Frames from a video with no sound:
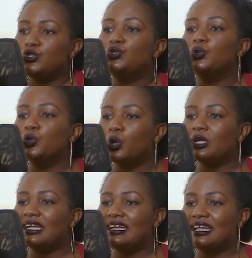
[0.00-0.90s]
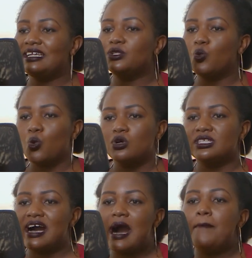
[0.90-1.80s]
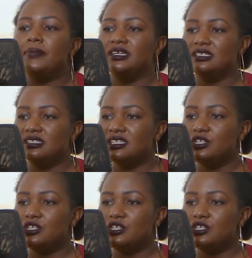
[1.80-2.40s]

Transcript: Do not let what happened